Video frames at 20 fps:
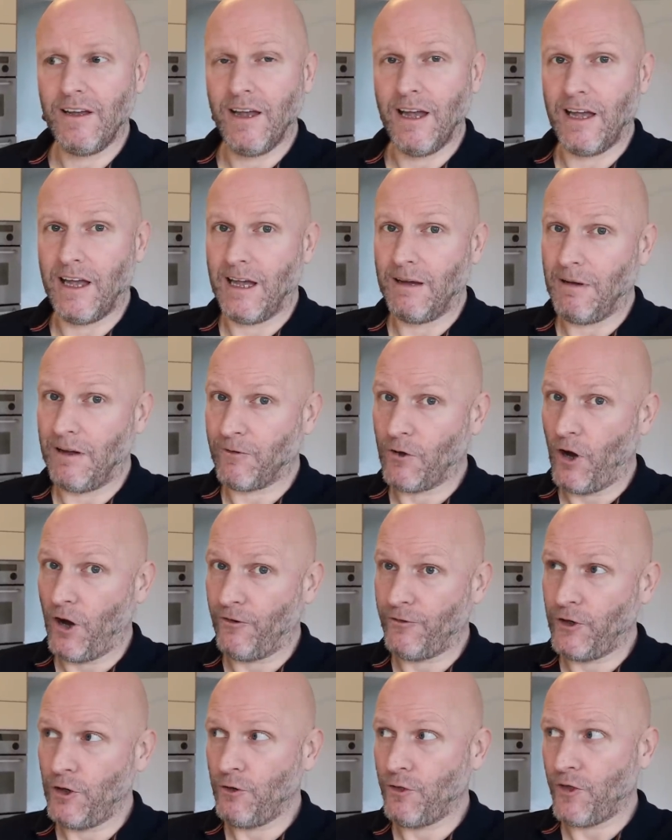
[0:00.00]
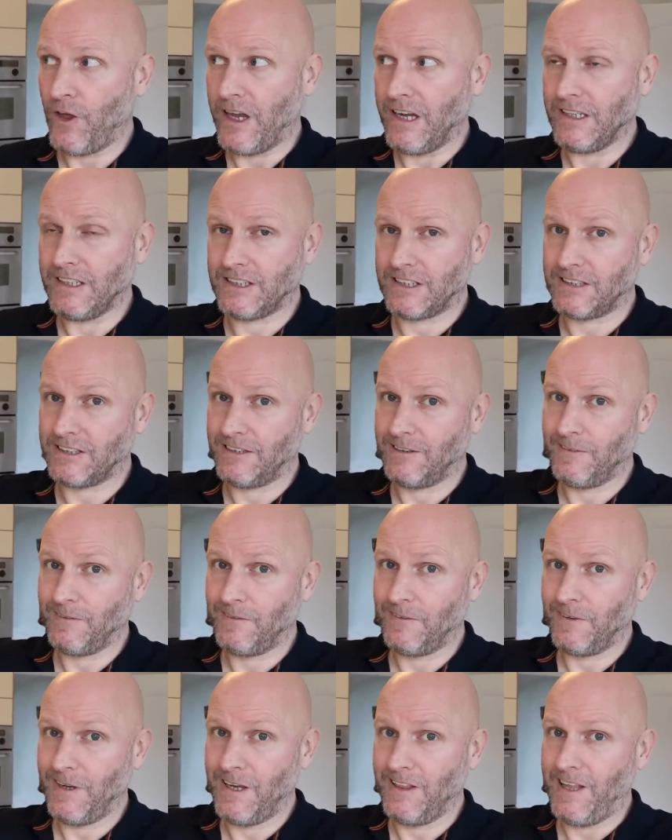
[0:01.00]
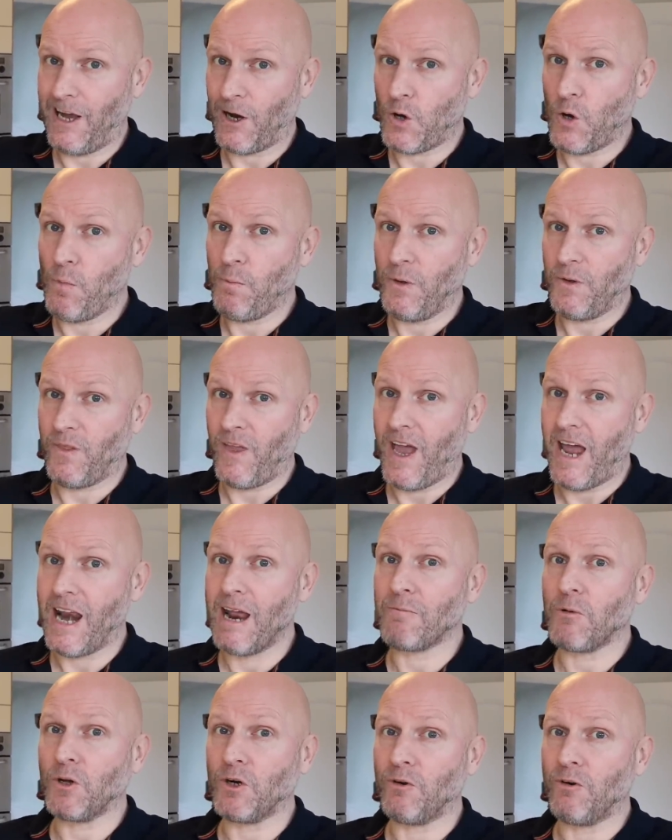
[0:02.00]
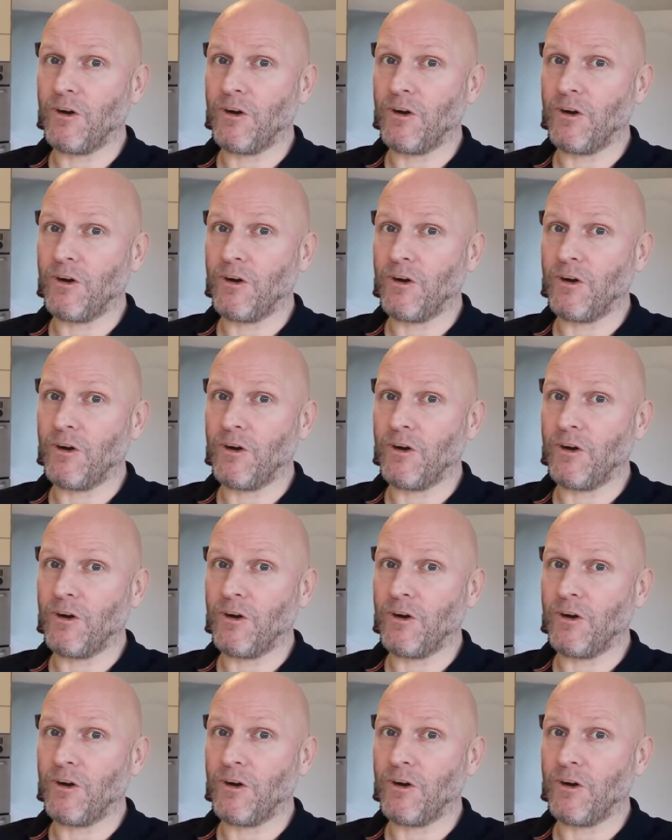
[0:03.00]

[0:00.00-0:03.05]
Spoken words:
I've got a few things in that cupboard there I'm going